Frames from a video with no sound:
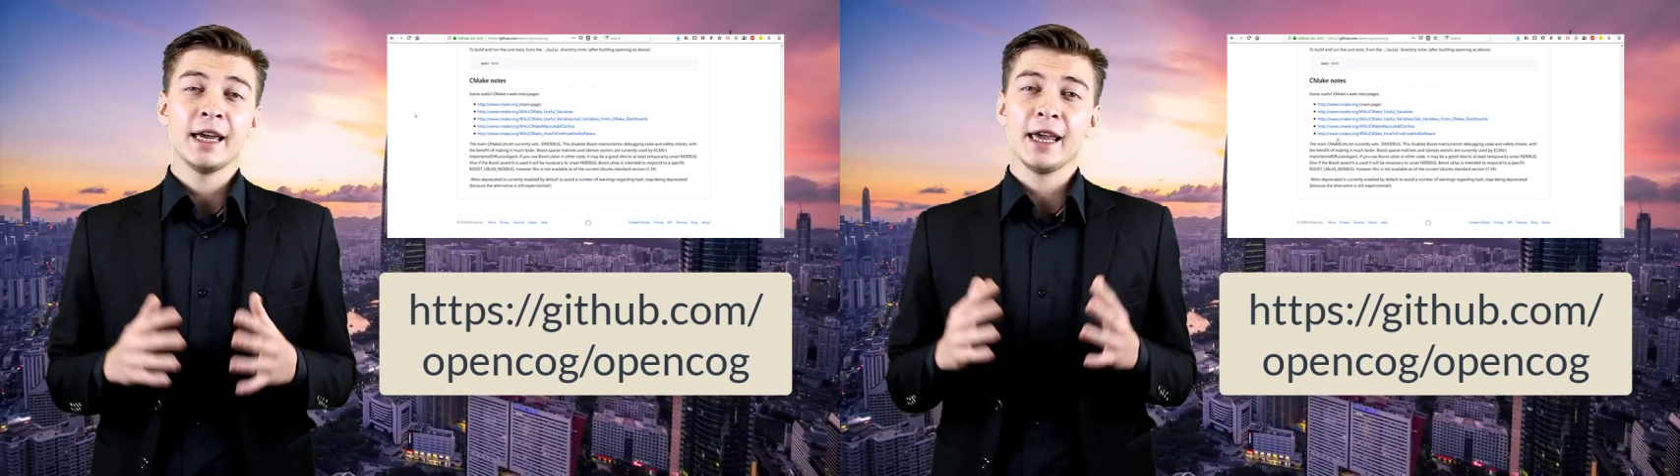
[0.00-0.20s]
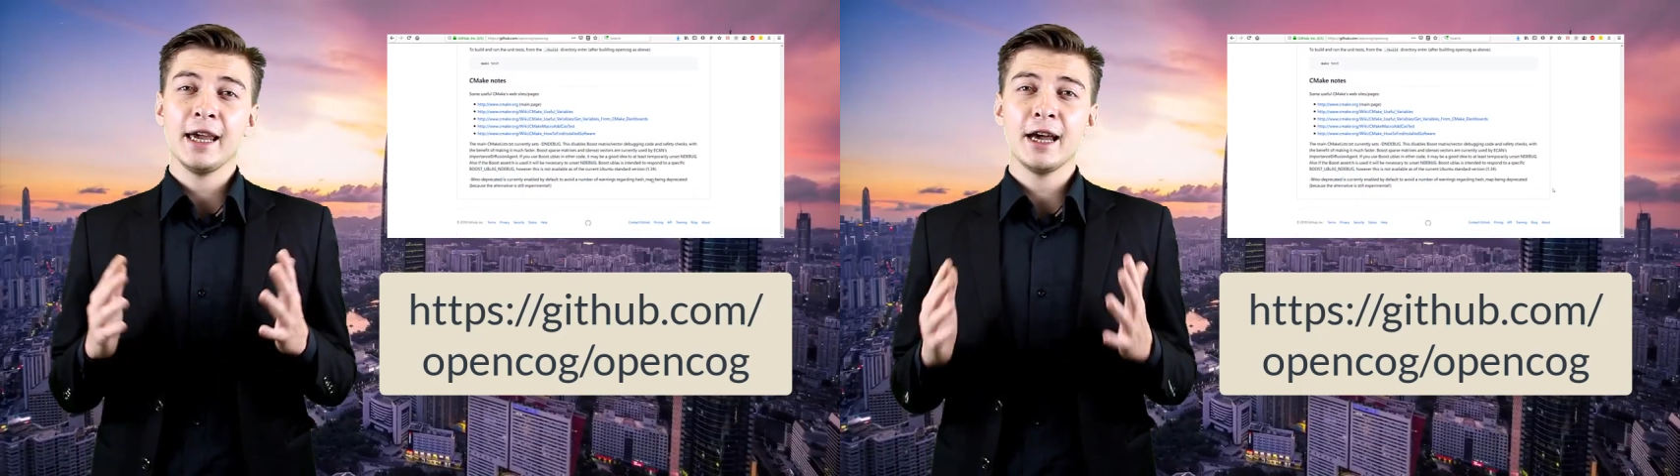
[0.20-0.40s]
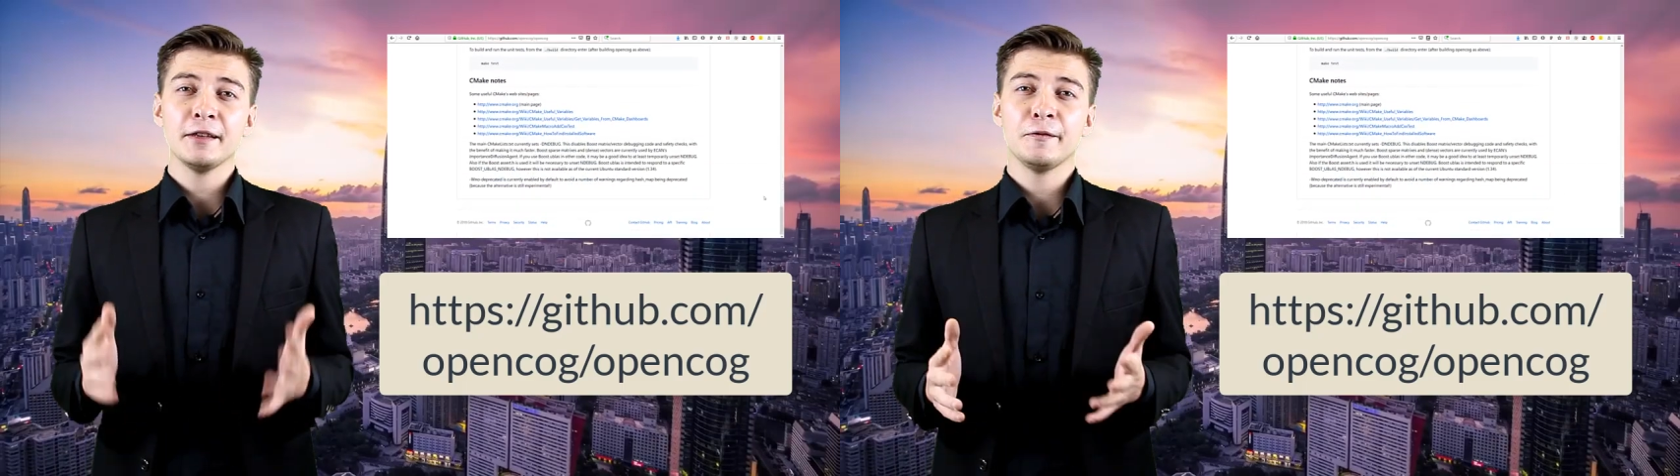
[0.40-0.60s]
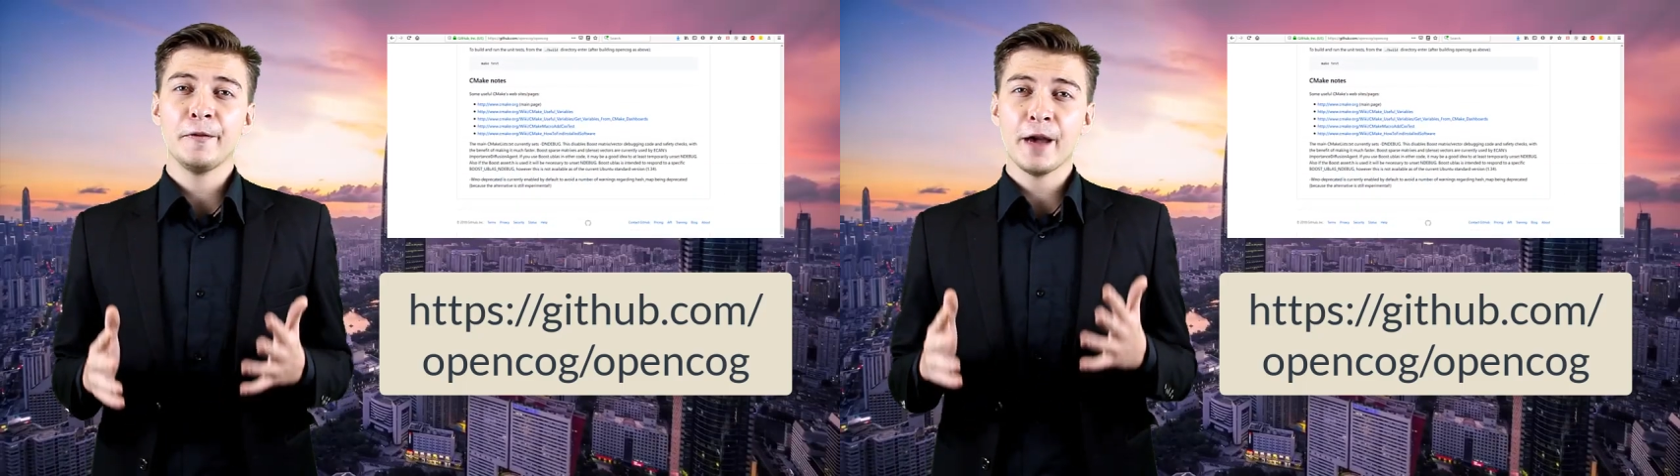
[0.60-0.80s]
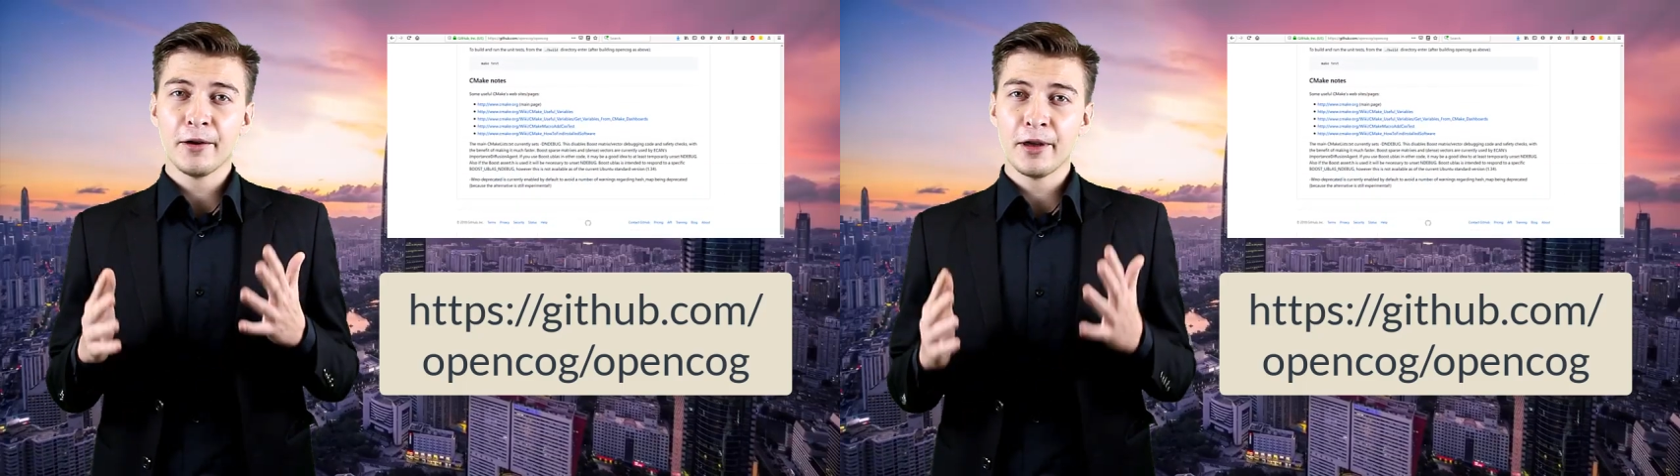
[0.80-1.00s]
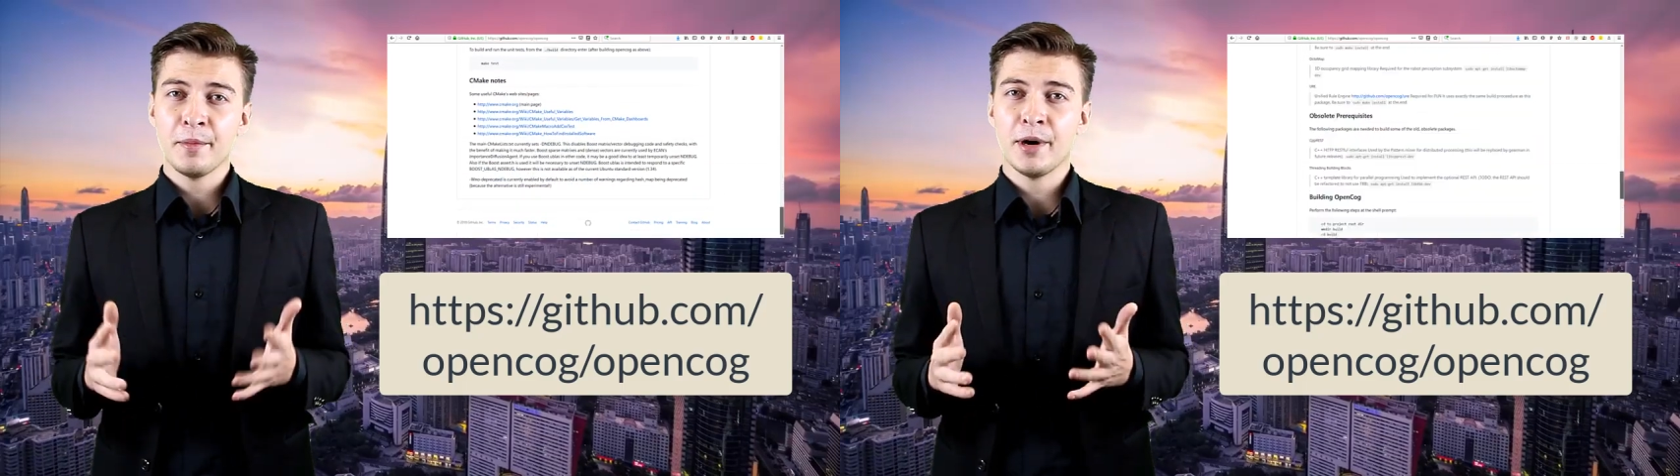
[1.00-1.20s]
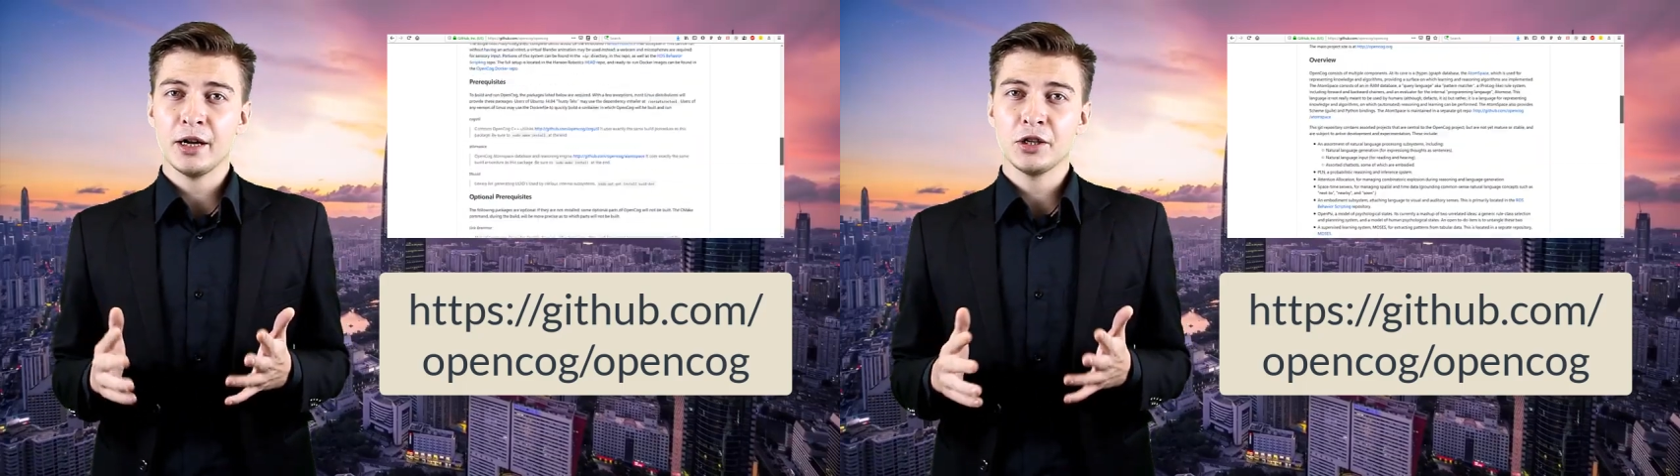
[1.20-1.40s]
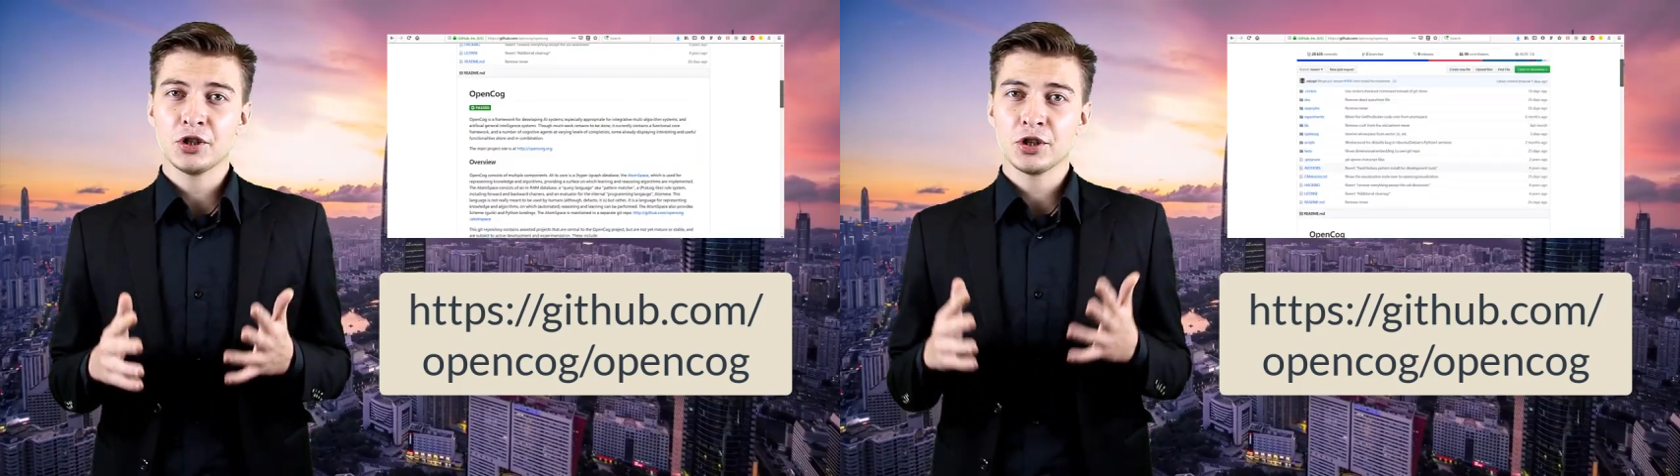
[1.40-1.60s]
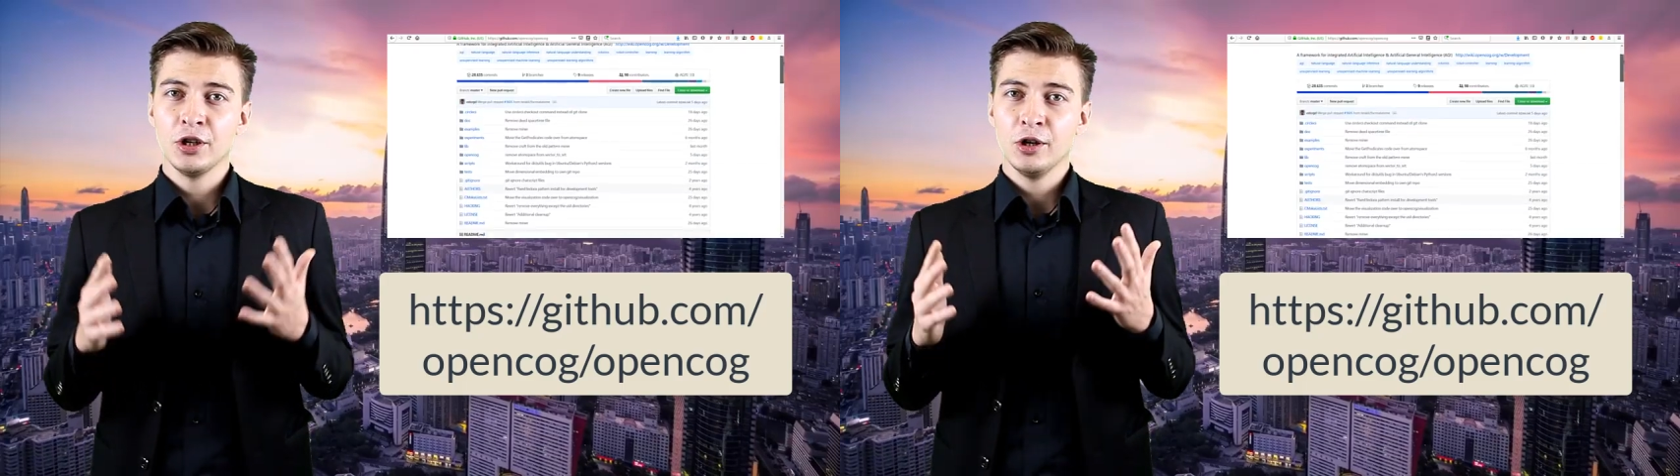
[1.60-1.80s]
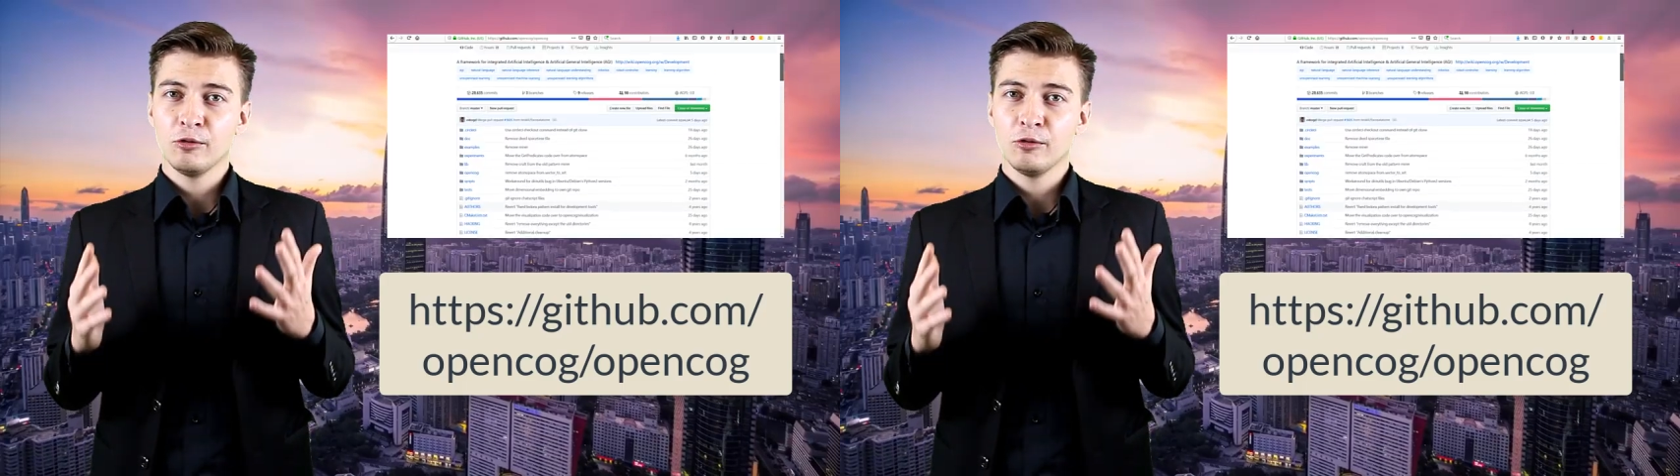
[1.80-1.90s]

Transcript: and very much